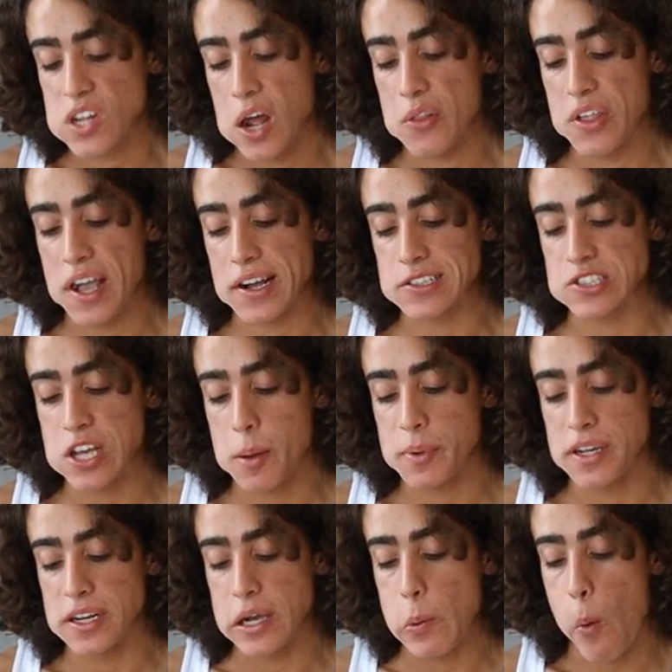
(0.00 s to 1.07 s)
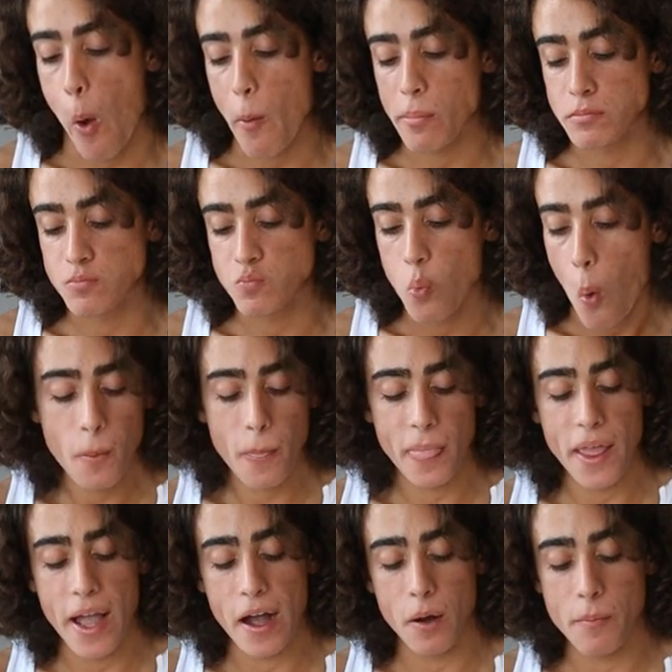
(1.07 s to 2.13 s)
I don't think I can stop eating it.
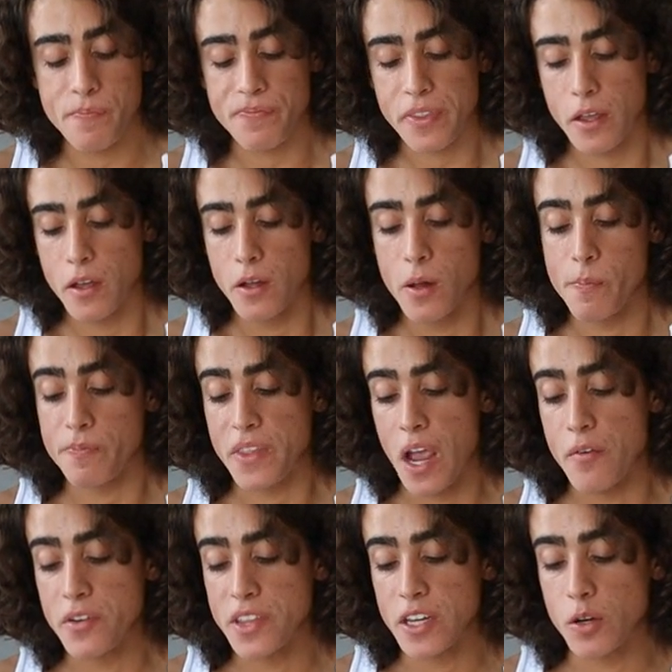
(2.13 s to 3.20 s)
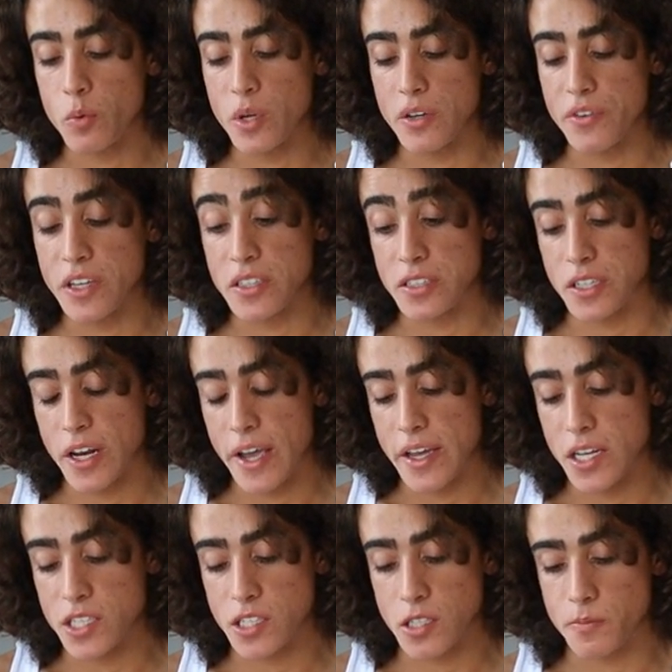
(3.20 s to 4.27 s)
Now, everything we've eaten
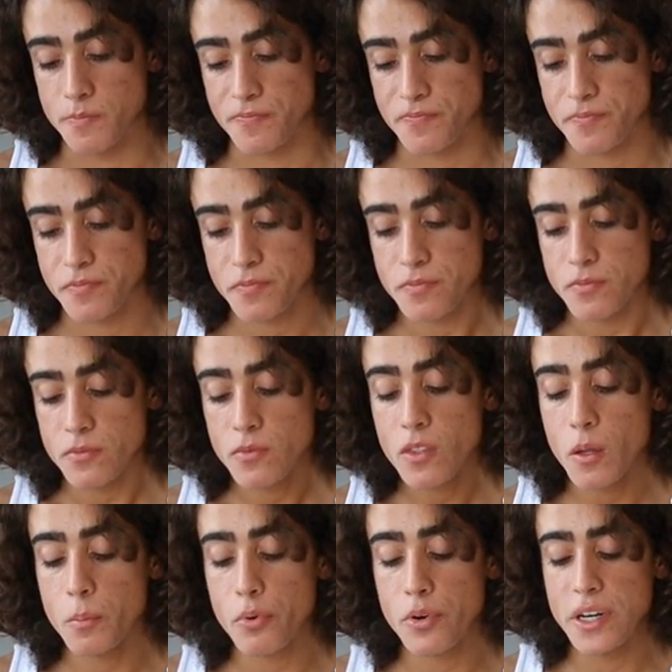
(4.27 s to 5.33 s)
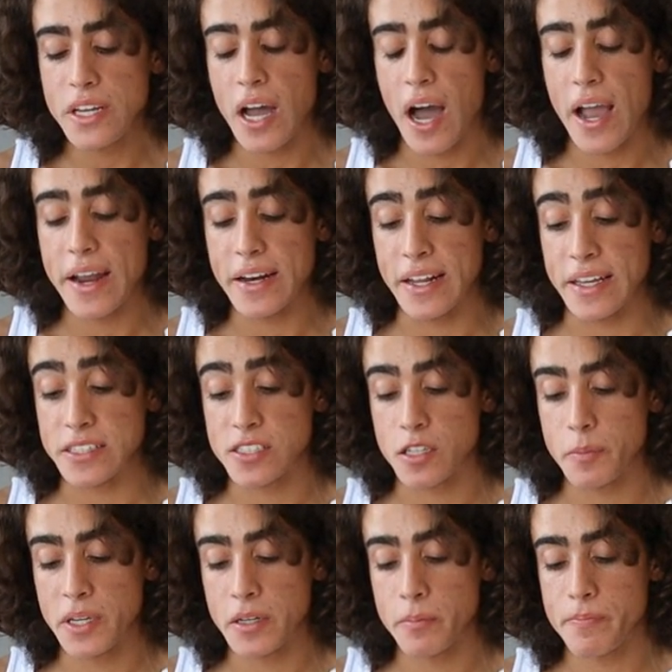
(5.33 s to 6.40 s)
today is pretty high in
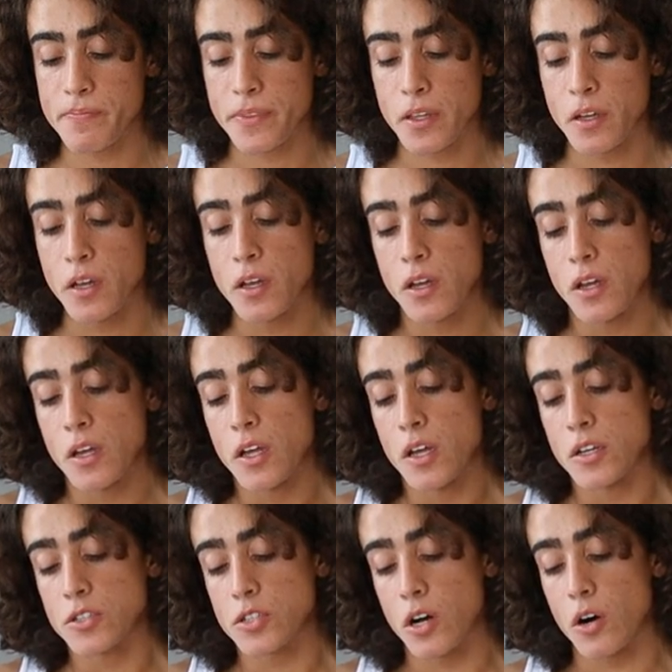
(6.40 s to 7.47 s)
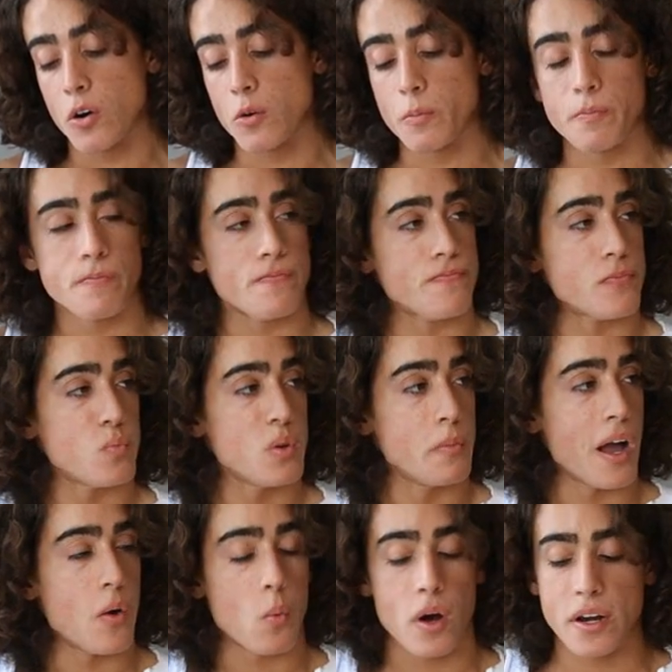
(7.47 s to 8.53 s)
histamine, so we
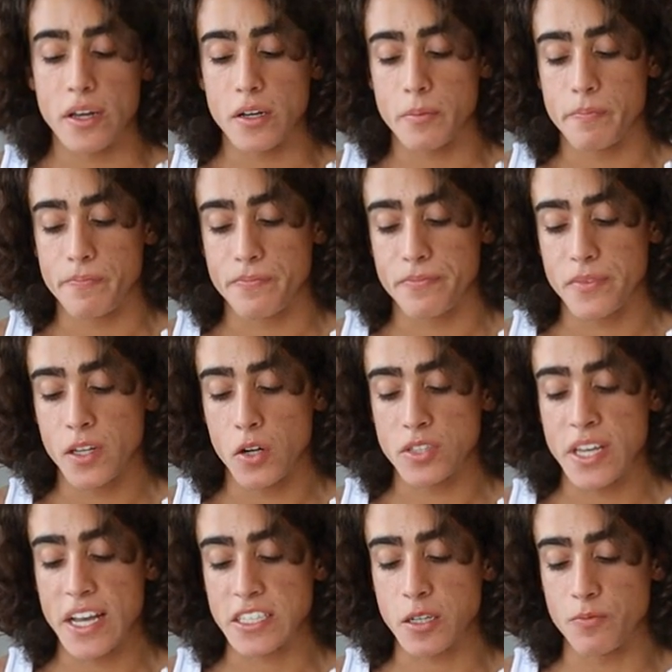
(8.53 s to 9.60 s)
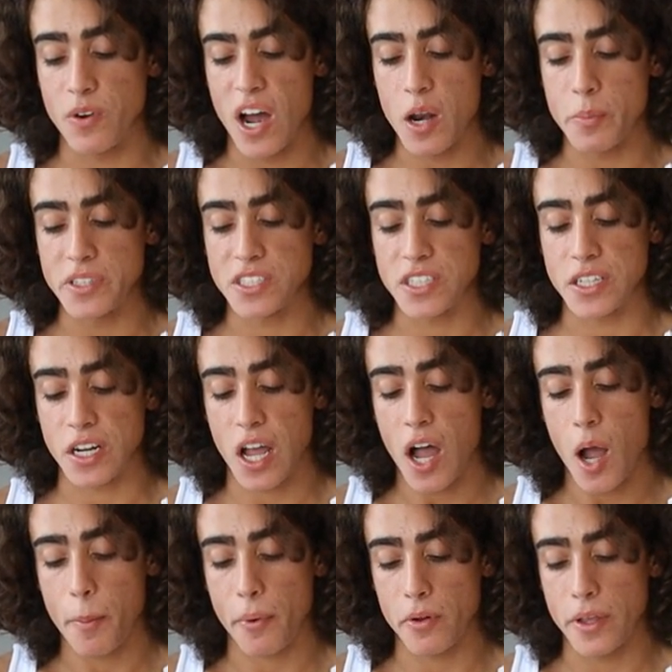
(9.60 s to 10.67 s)
might want to, you know, take some vitamin C and
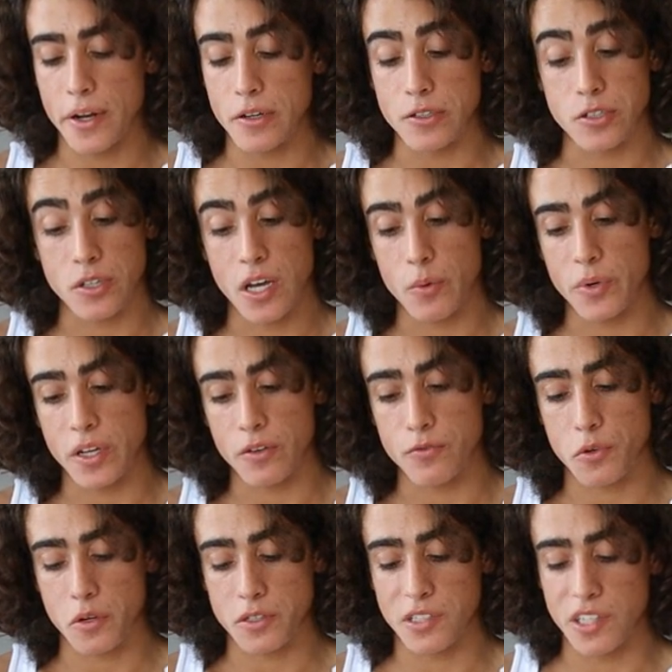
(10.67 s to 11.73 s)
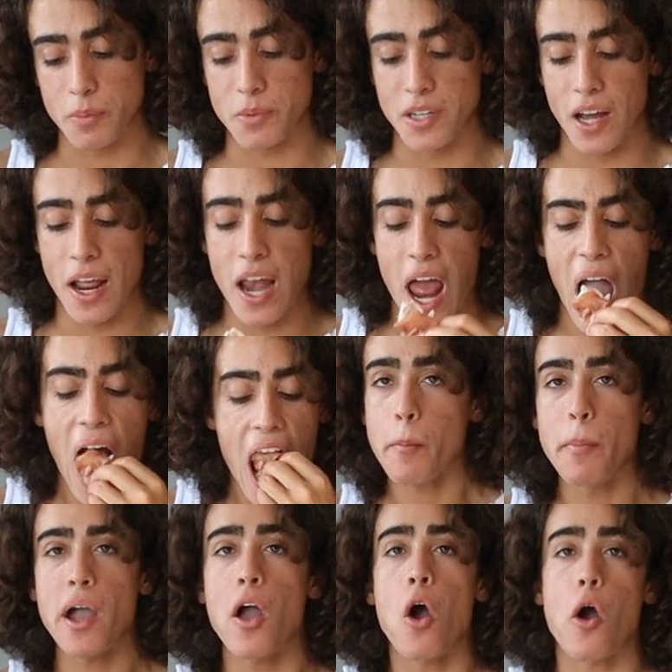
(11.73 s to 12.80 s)
copper later so that we can fall asleep tonight.
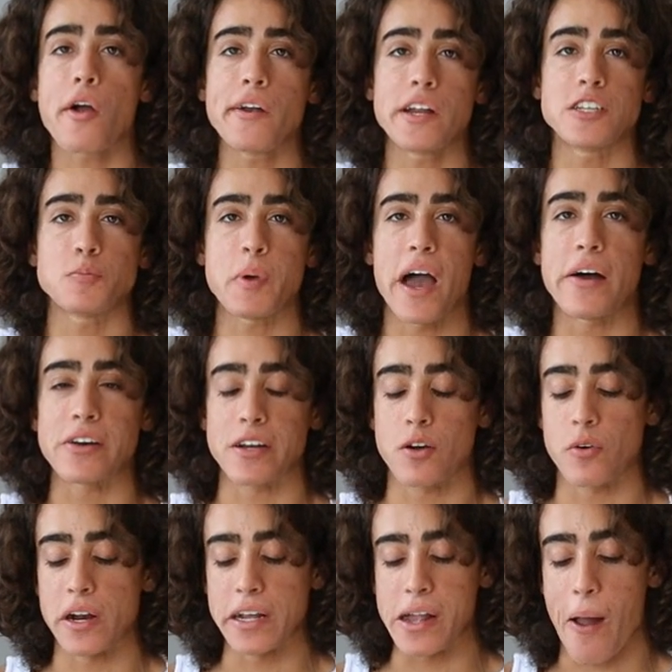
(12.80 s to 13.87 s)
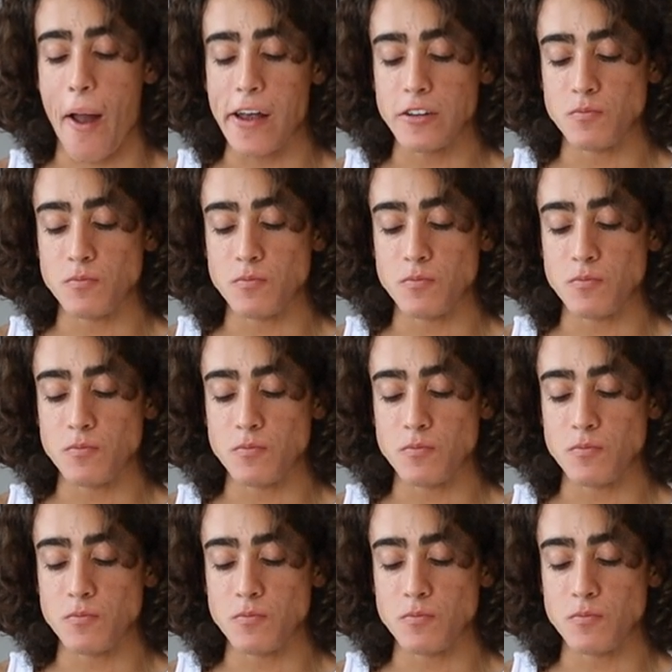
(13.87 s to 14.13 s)
My heart is pounding already.